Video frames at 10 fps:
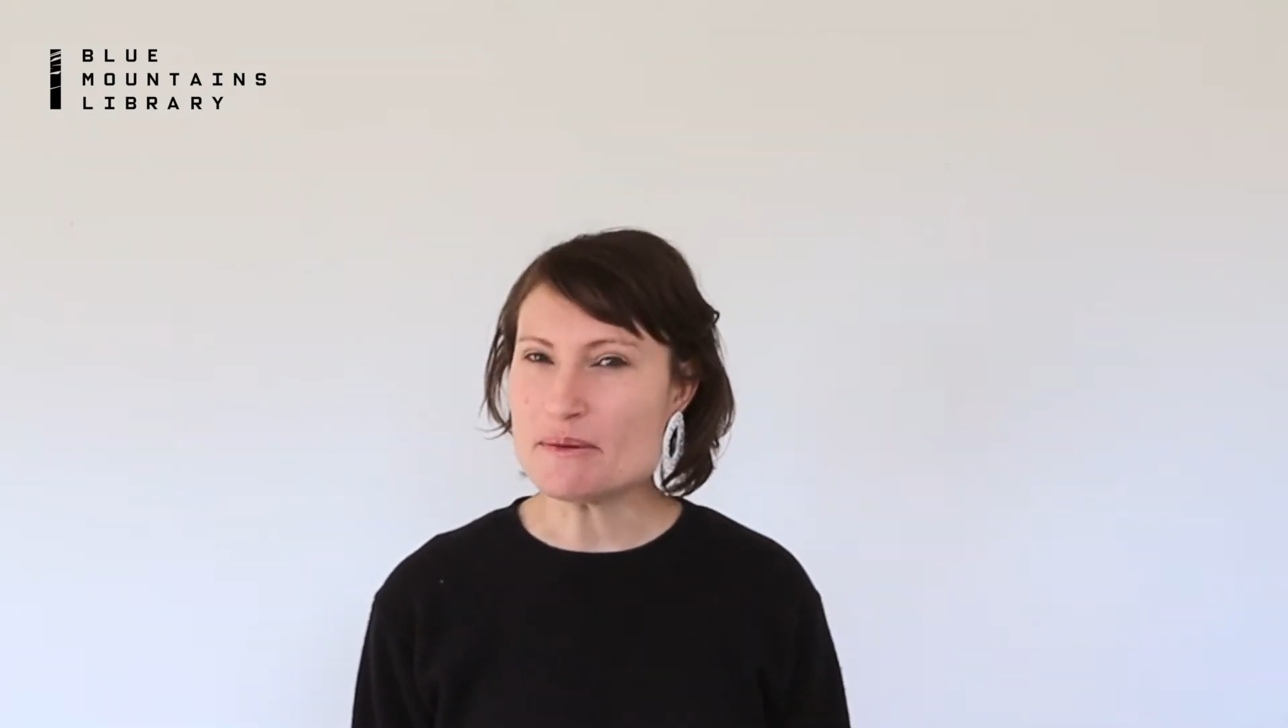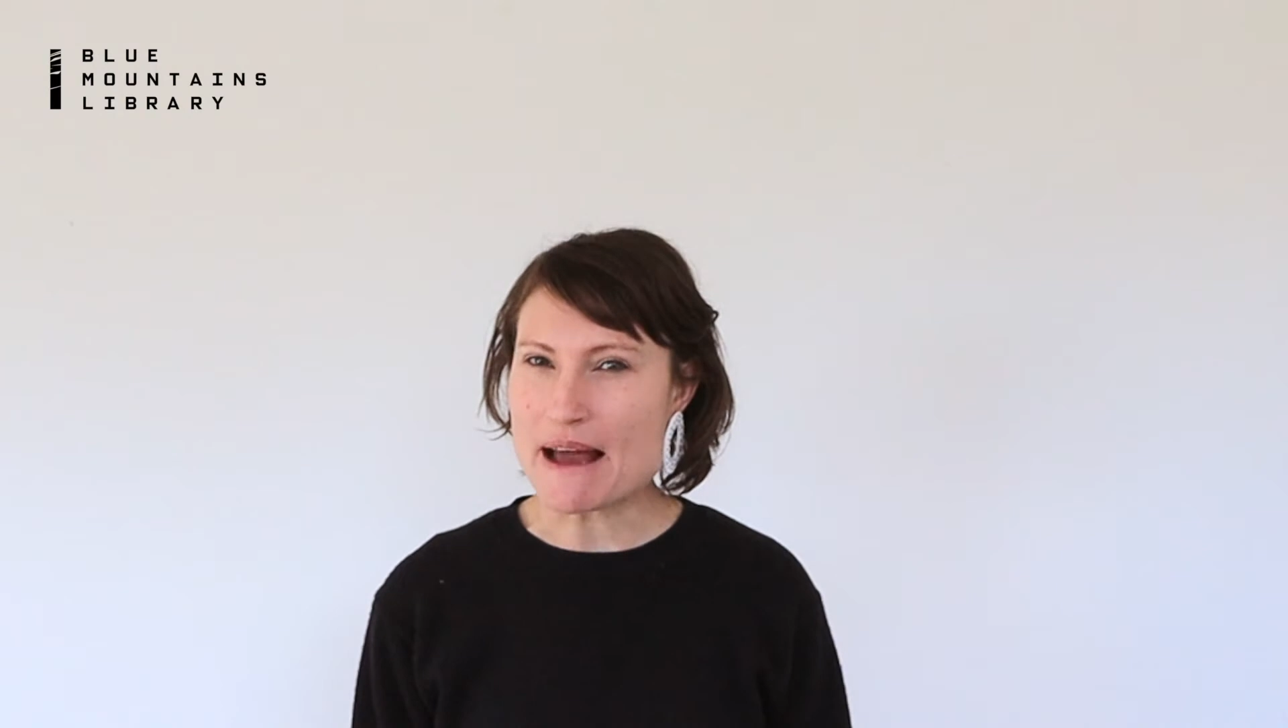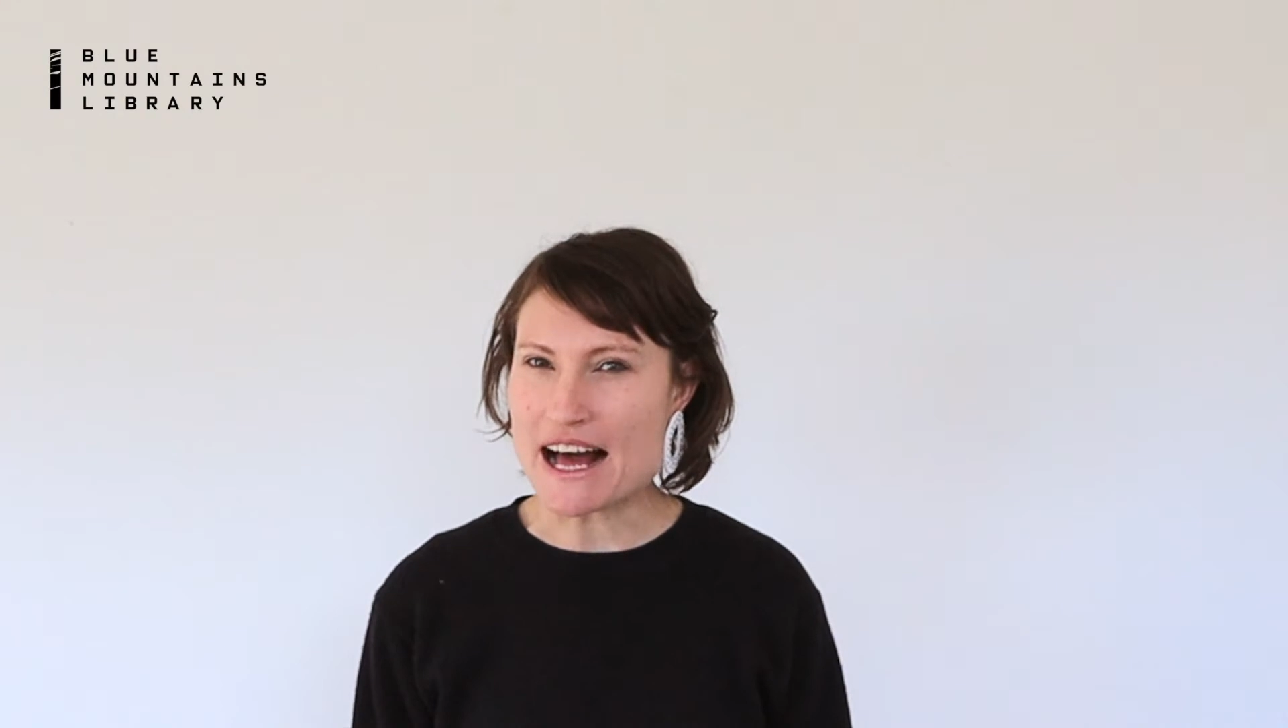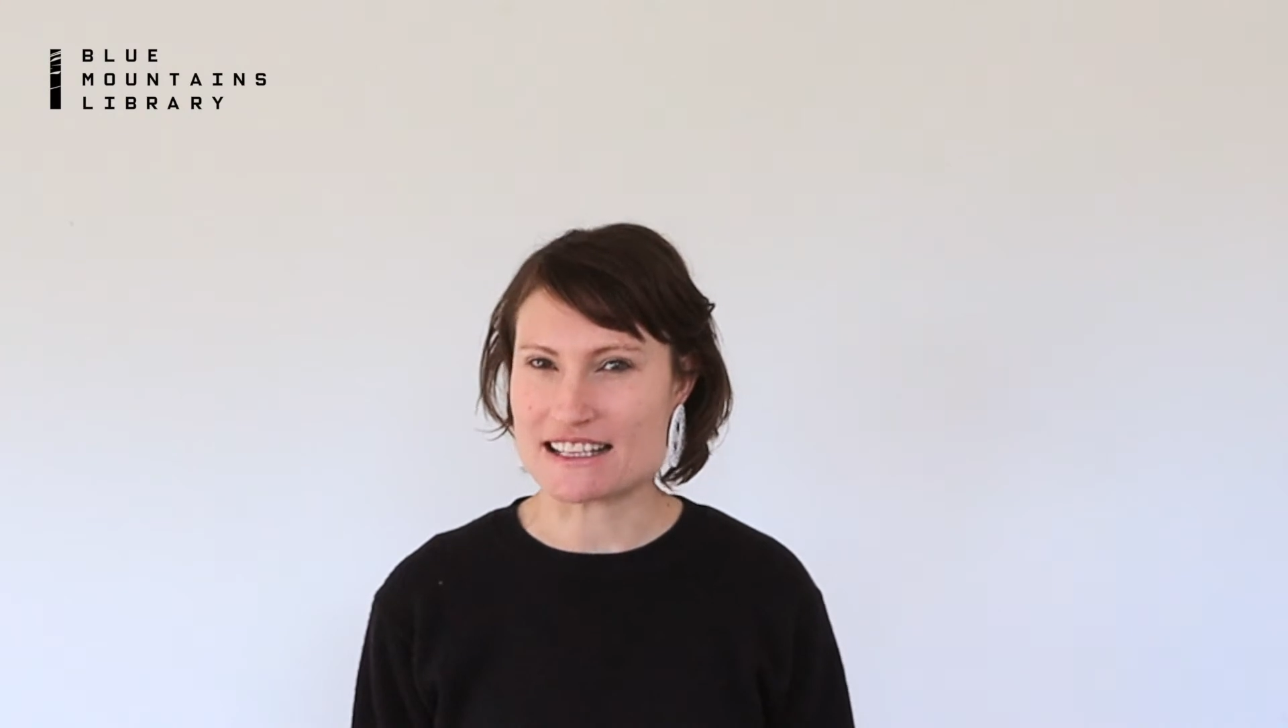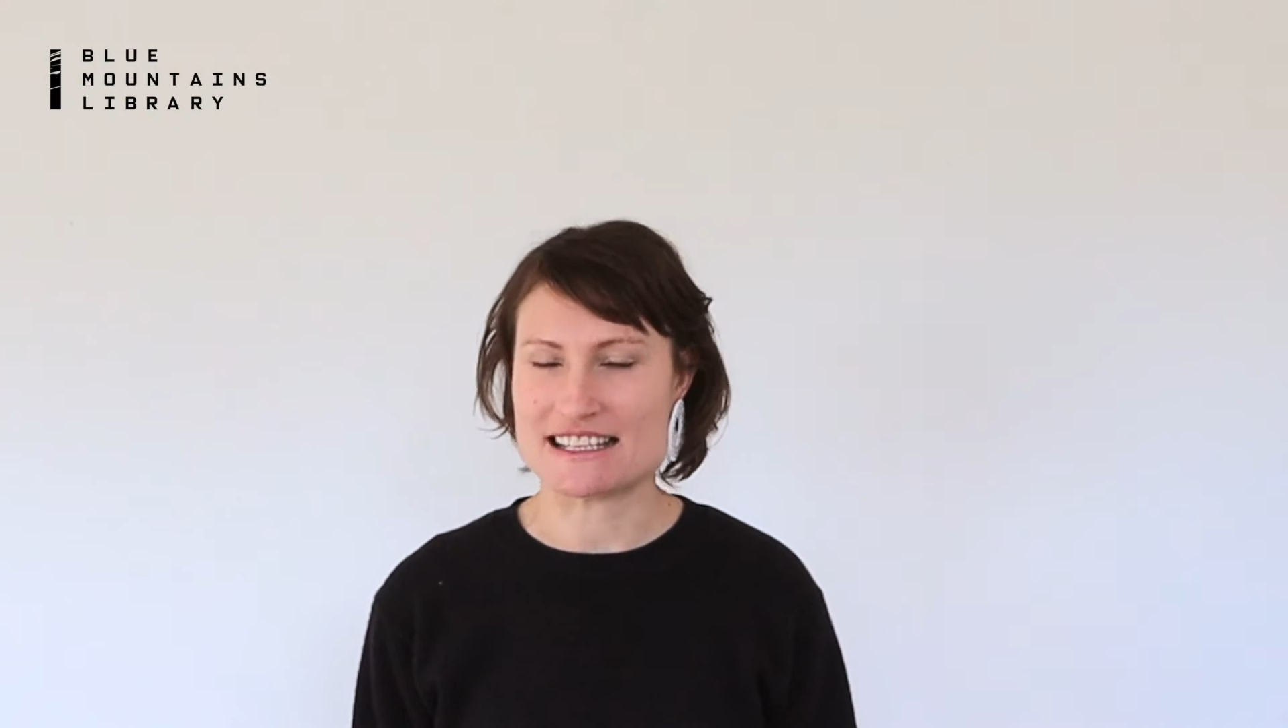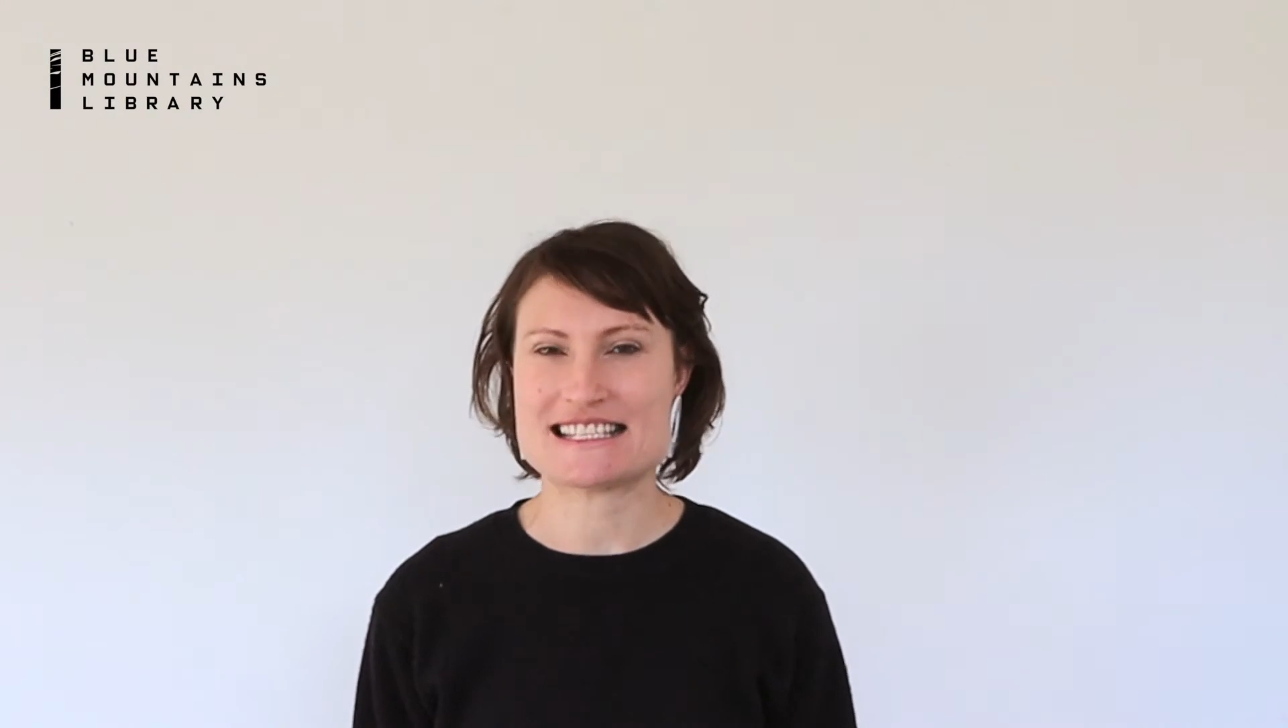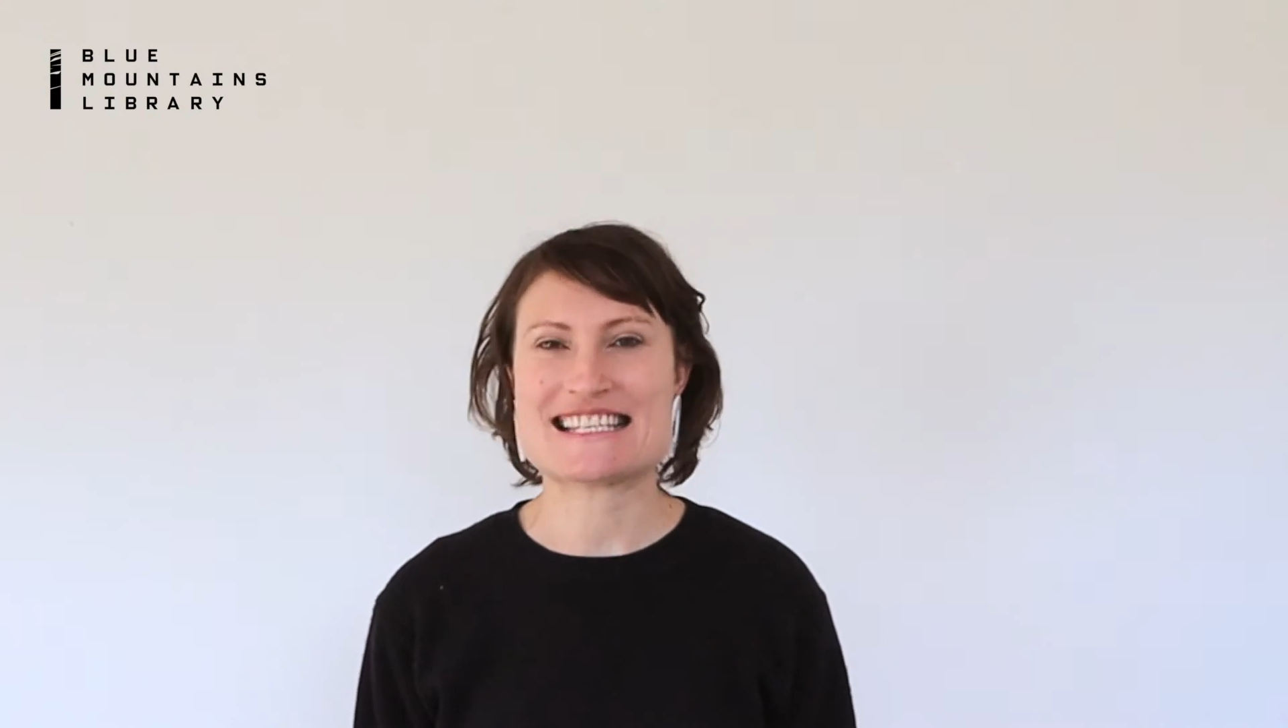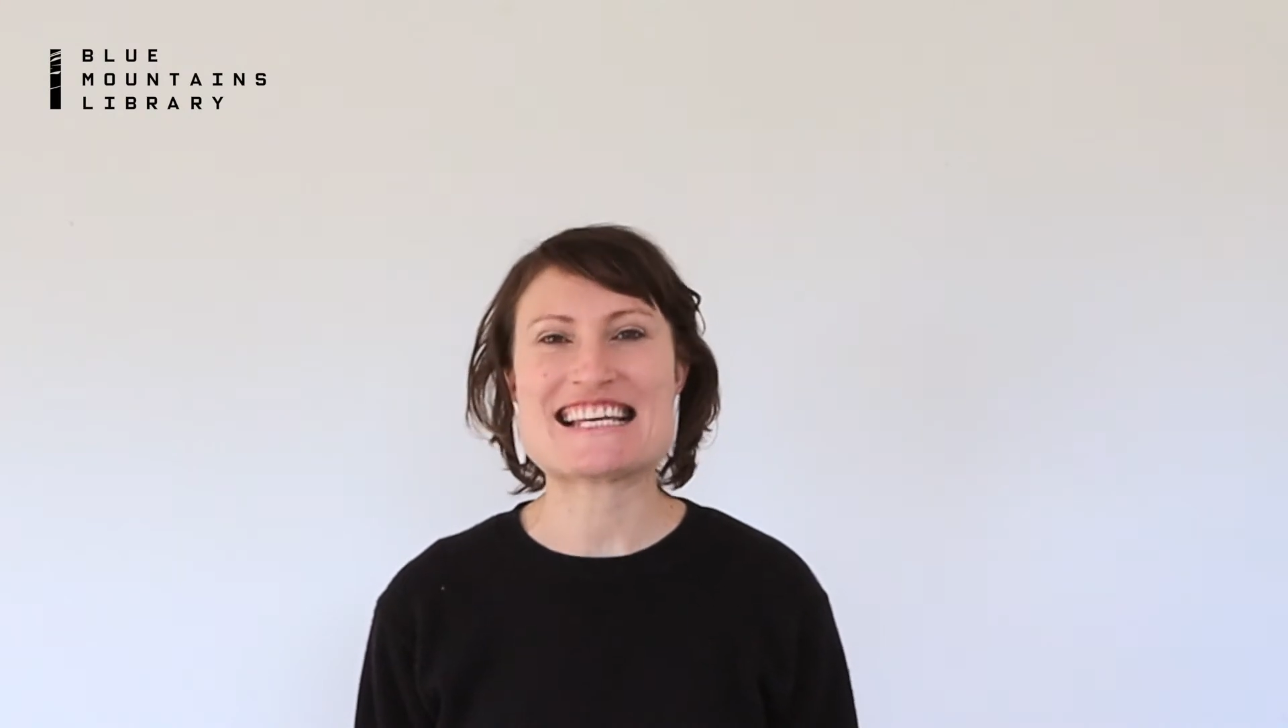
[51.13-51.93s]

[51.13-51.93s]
Mountains